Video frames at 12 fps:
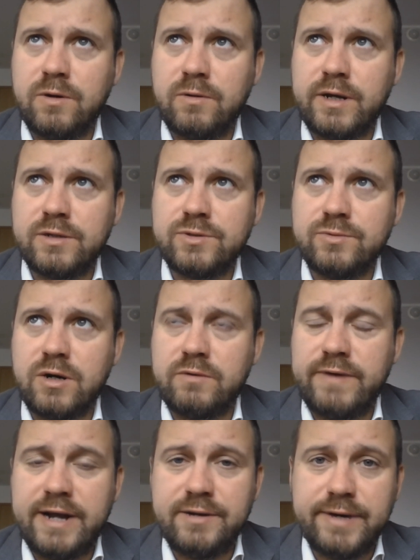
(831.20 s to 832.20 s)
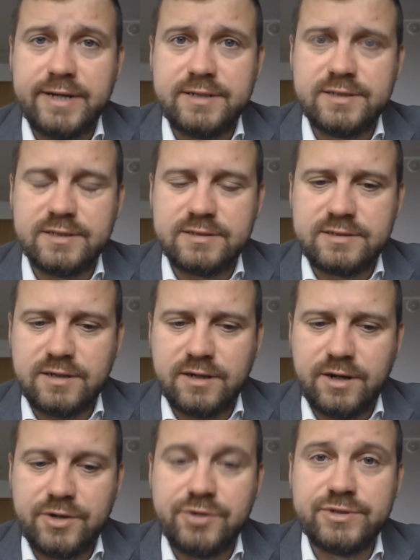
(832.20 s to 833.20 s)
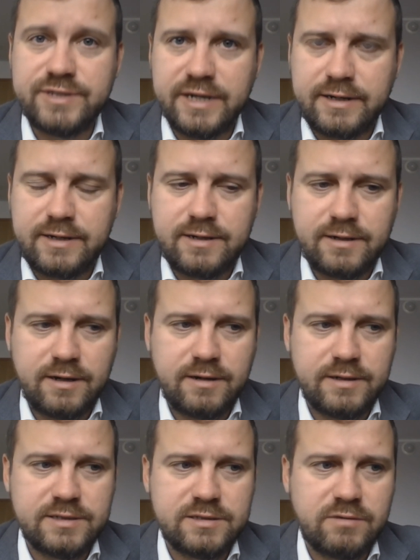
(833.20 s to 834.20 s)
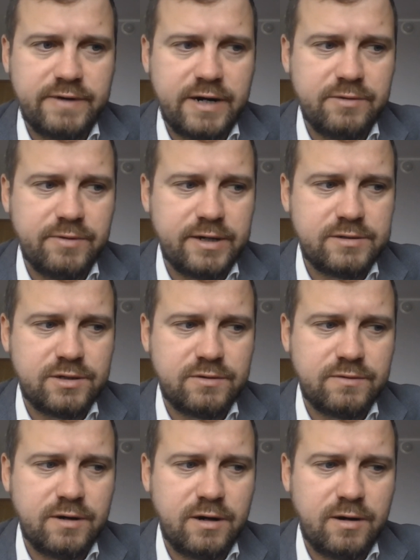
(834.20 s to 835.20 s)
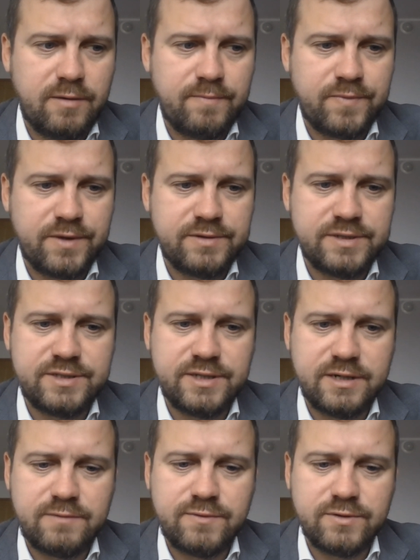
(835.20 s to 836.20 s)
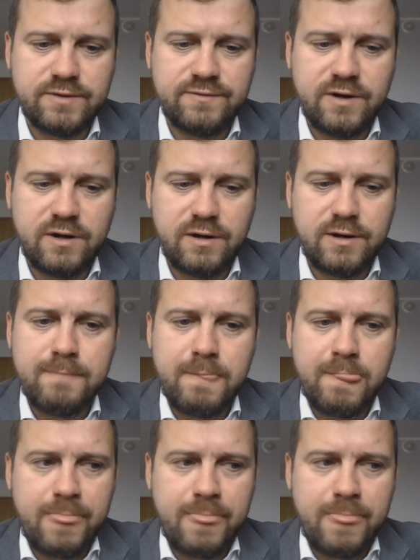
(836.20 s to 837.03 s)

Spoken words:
talking to our valuators. NewSec is our valuator this year for the fund.